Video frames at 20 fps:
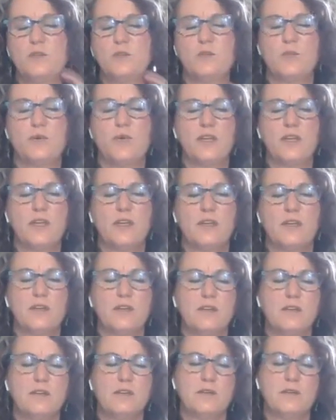to bring
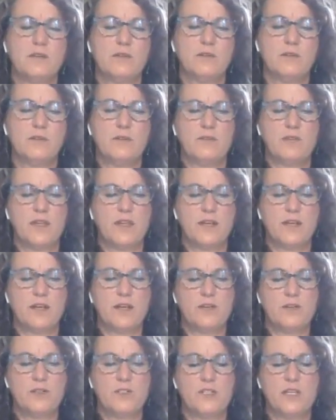that
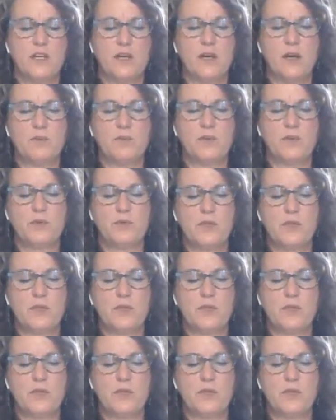energy up.